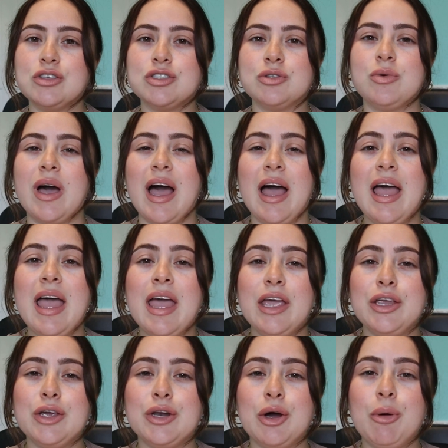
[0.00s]
to,
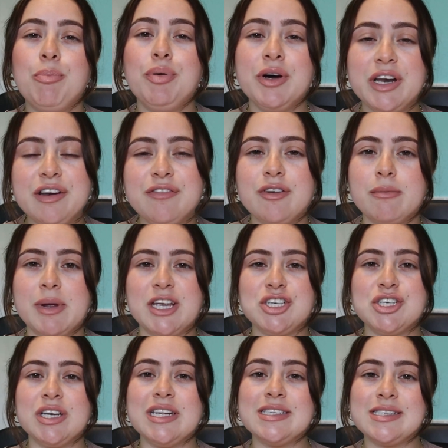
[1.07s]
put
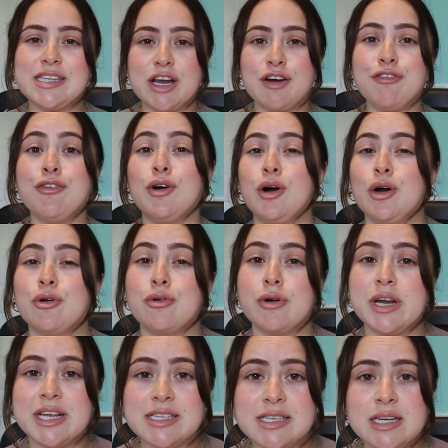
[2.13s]
information is there for a
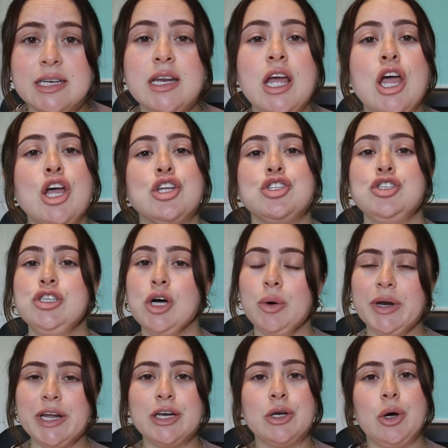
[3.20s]
reason.
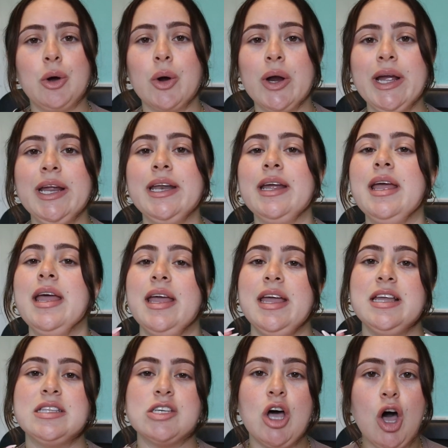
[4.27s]
Don't ignore it.
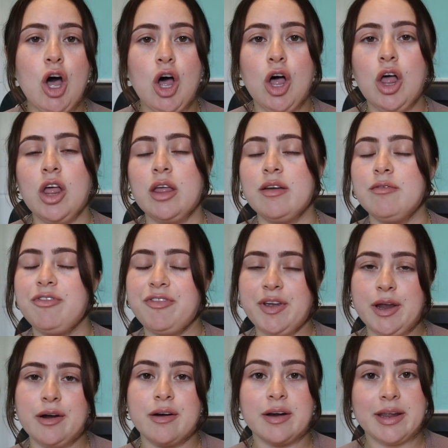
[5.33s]
It's all
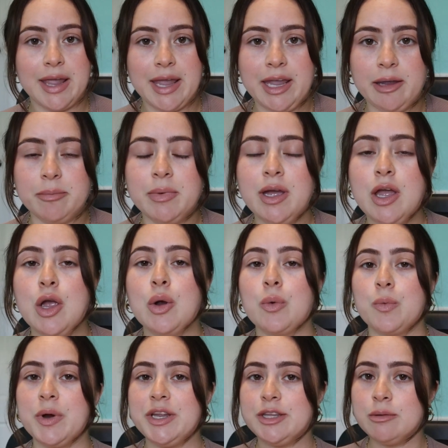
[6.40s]
fair game.
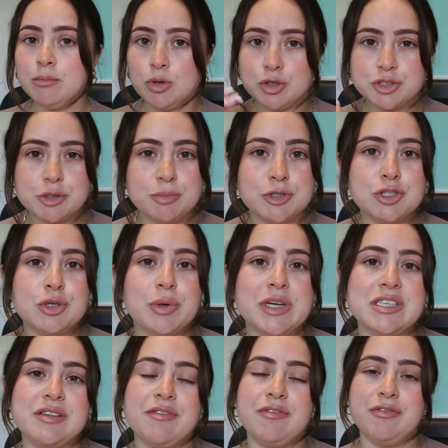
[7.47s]
Read the multiple
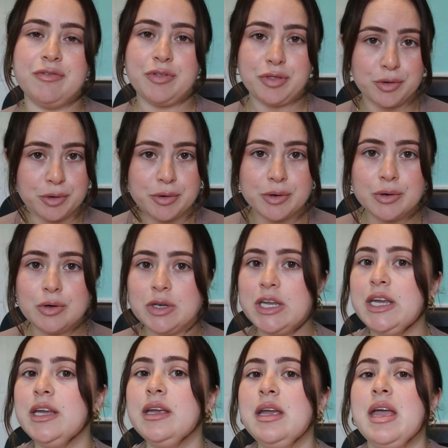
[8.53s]
choice
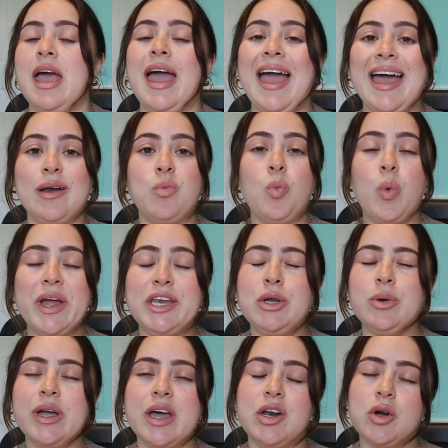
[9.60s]
thoroughly, and when
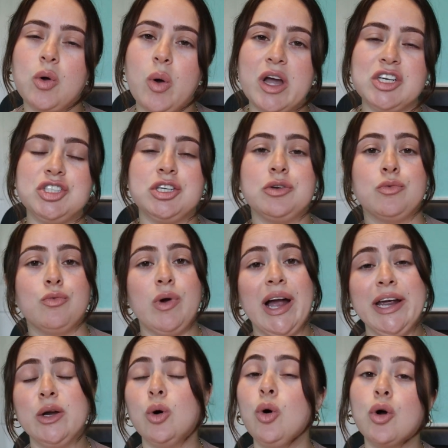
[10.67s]
you get a question
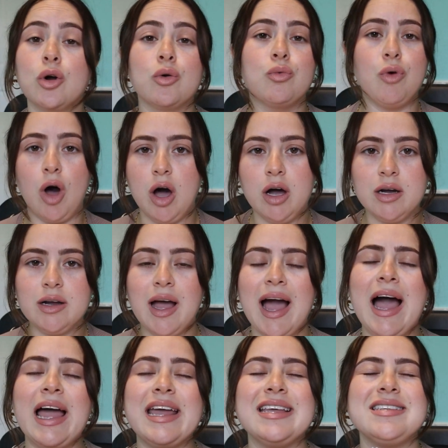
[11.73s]
right or wrong,
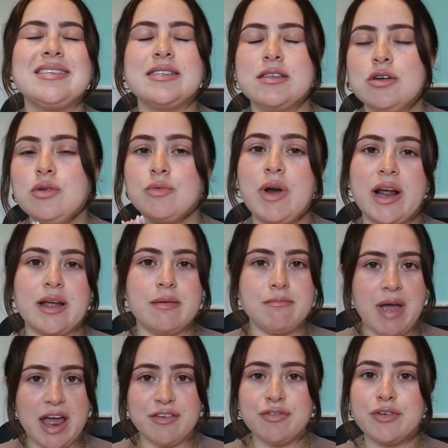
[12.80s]
I still
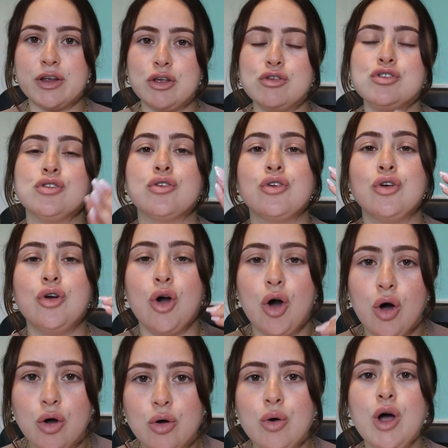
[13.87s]
recommend for you to
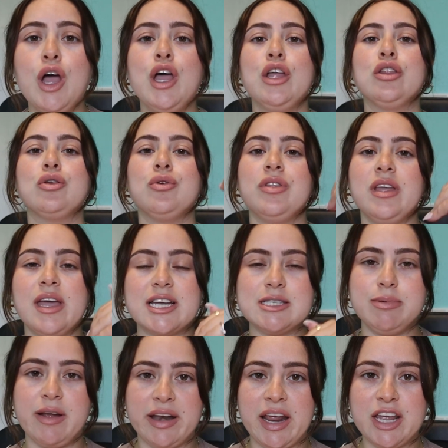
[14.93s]
go through the
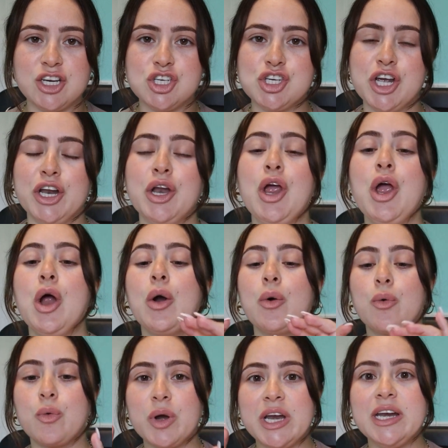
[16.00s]
explanation.
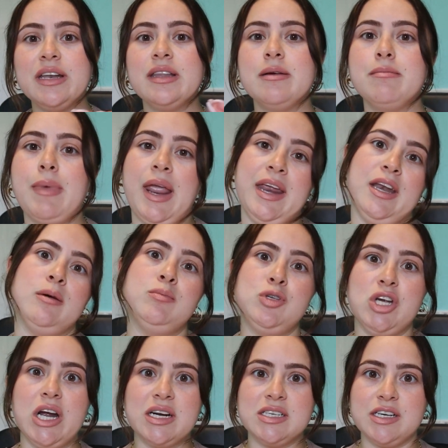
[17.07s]
Read the main
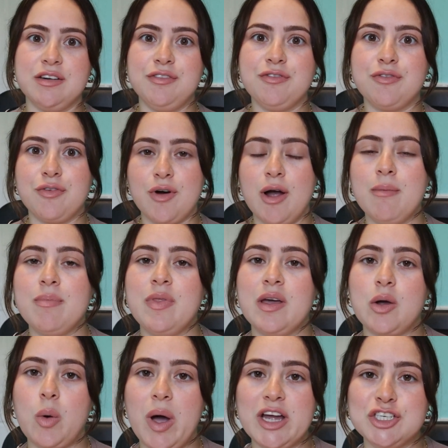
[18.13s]
objective from the
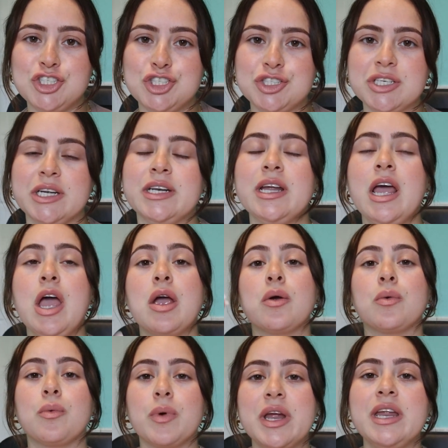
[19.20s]
question.
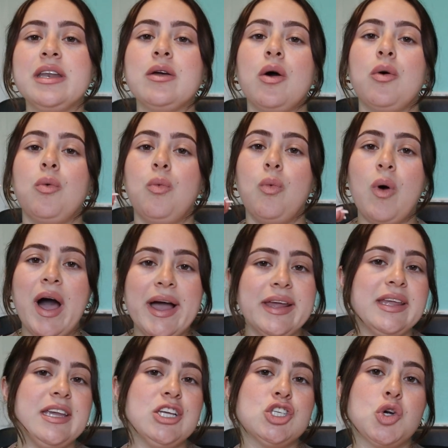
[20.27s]
Read why
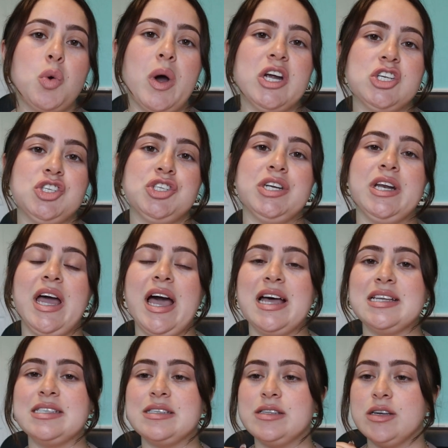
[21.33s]
each question
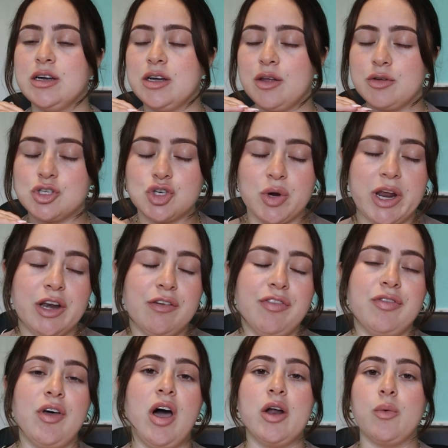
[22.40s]
has the train of
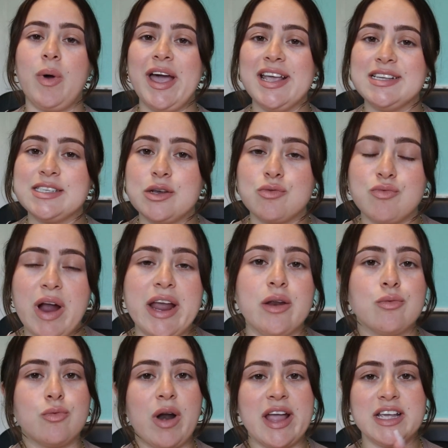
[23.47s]
thought. Why is it
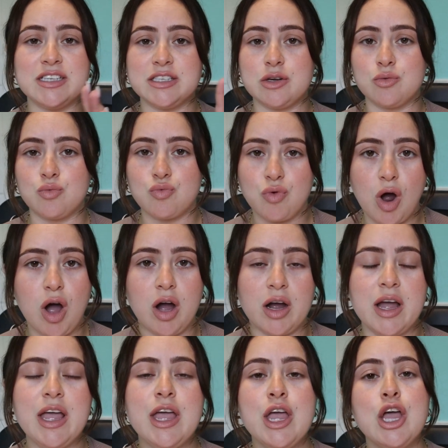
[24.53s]
right? Why is it
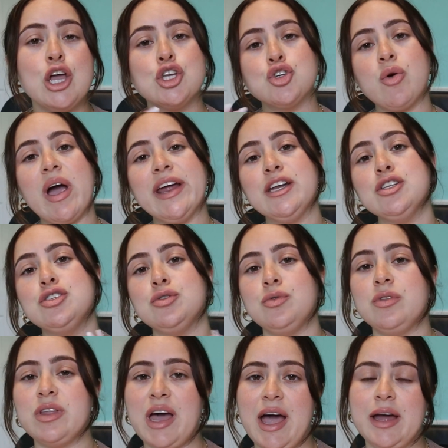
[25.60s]
wrong? Try to
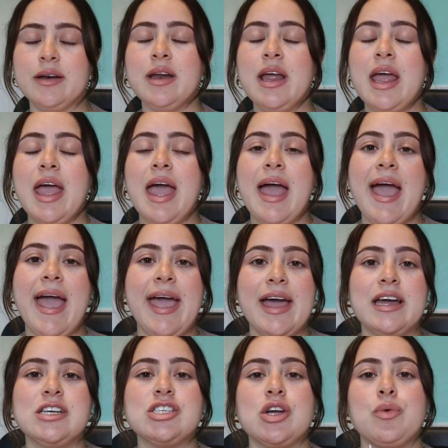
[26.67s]
do that
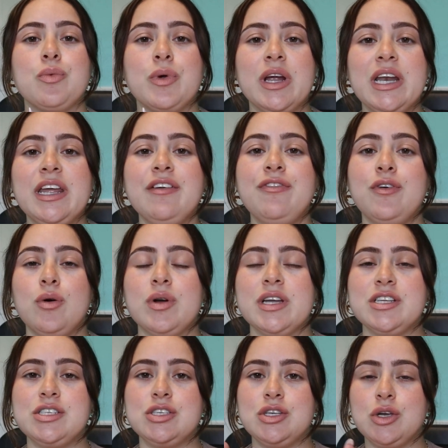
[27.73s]
and really
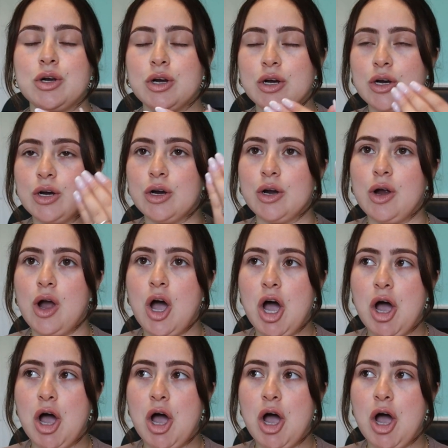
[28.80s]
focus your